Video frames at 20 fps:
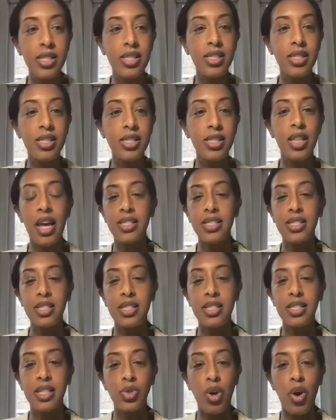restless
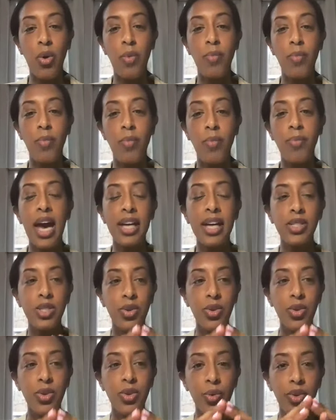leg syndrome.
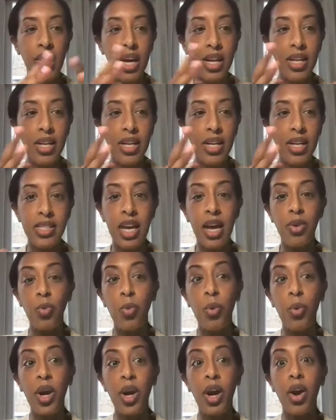And so that
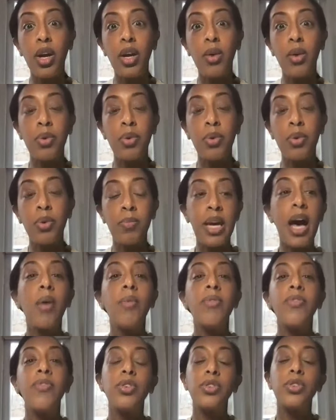is, again, where it
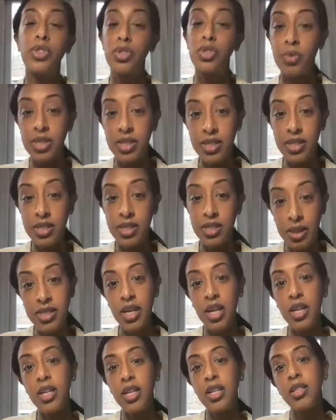would be helpful to do a
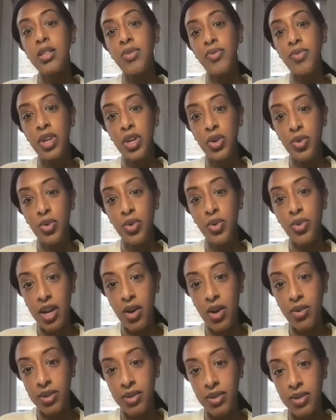sleep study to
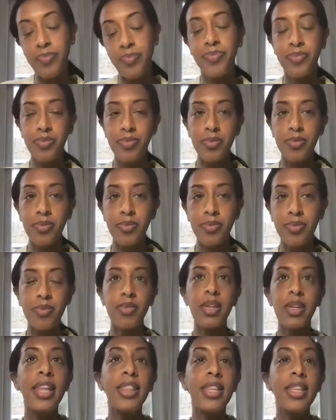figure that out.
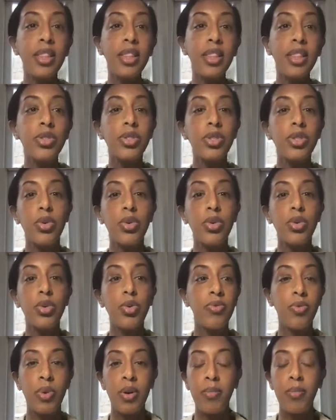And then
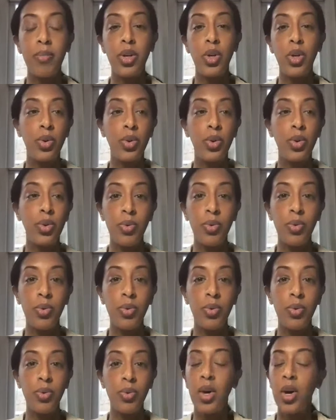there's the group of women
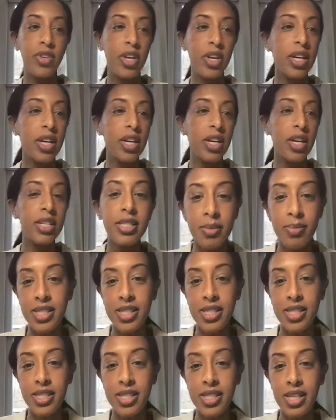who we've done a
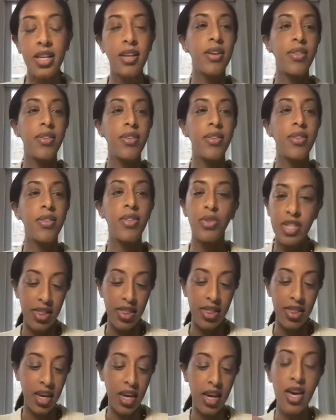sleep study,
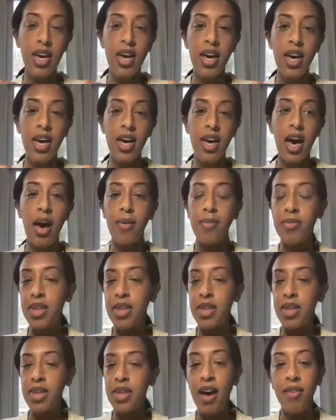there's nothing,
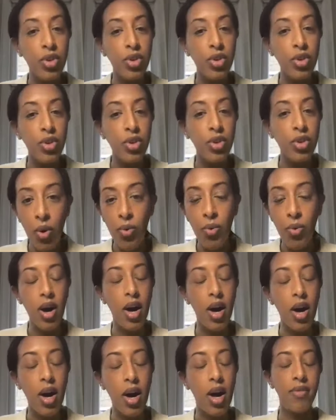they have
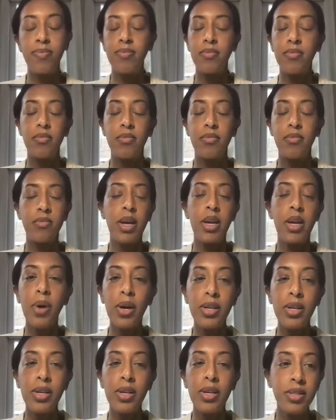no
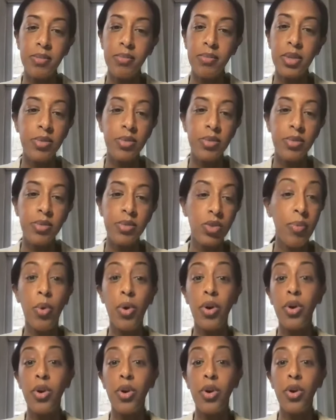menopausal
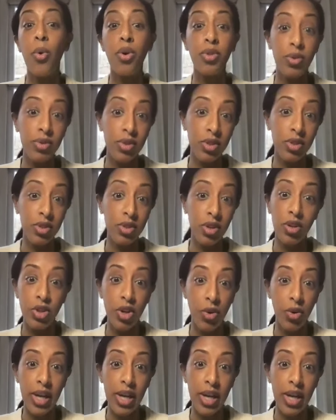symptoms to report, or
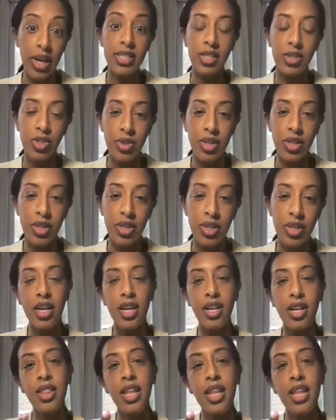those are corrected and
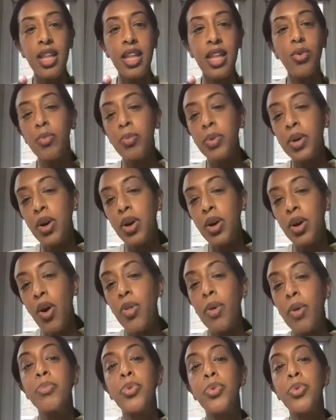treated. And in that
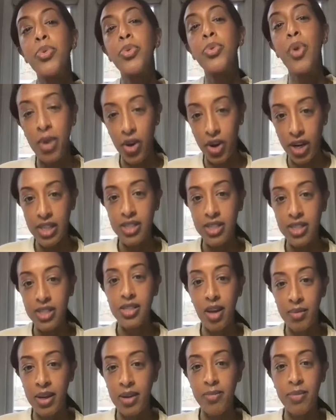group, we call them
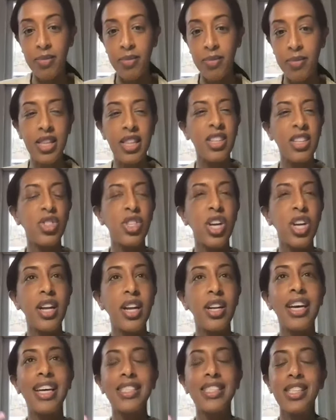primary insomnia, meaning
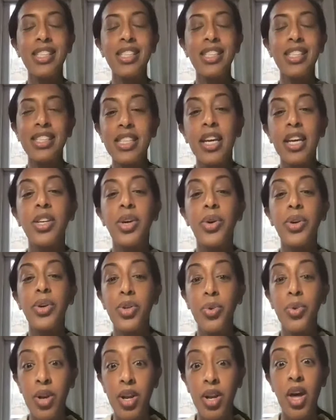it's not
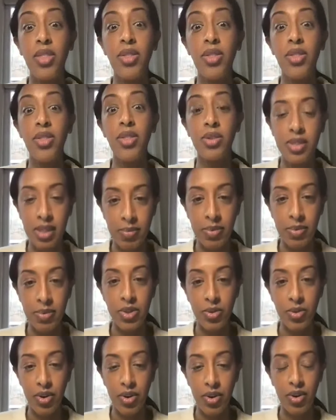secondary to another
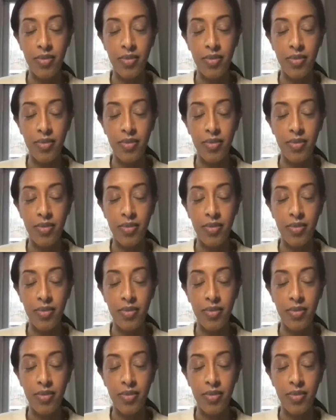sleep